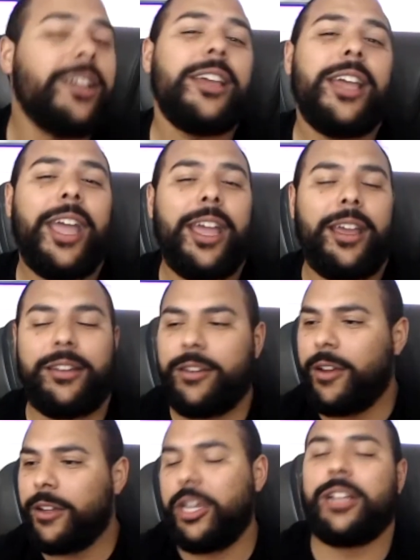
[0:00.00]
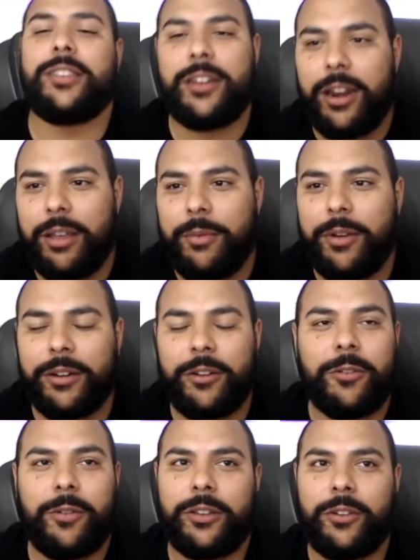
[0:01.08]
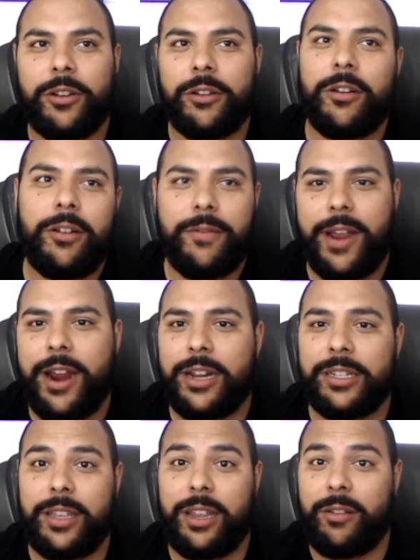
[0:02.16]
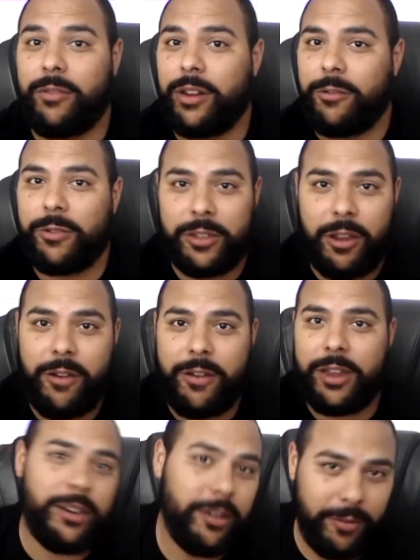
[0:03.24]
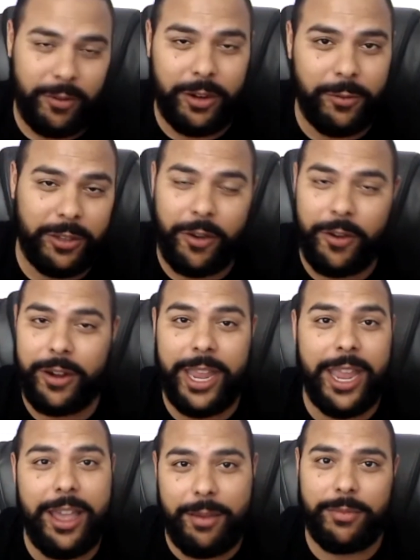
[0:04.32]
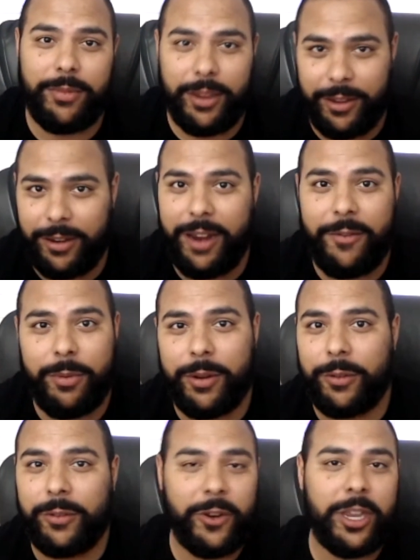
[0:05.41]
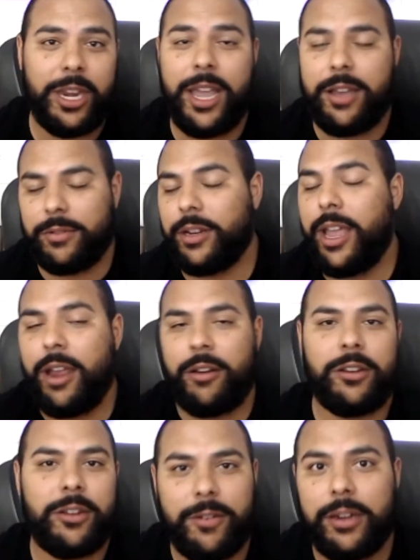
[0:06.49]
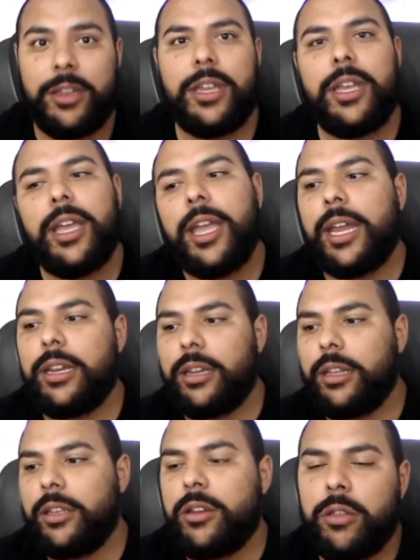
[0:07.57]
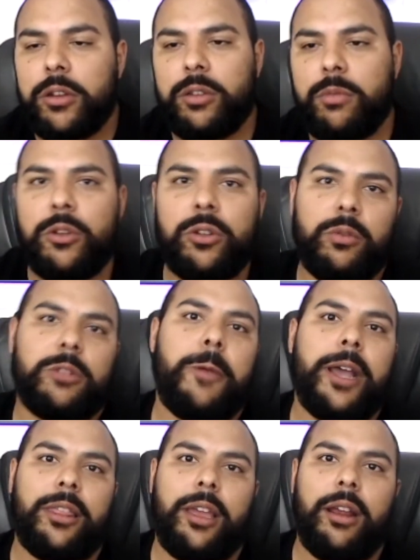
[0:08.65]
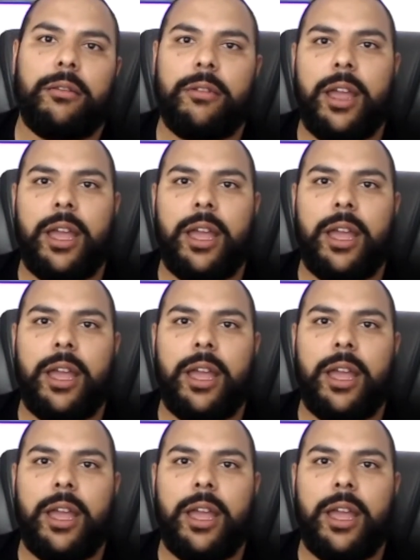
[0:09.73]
And I checked in on him during coronavirus, like when it was going ham, and everybody was freaking out. How are you doing? And there's a mutual respect there, right?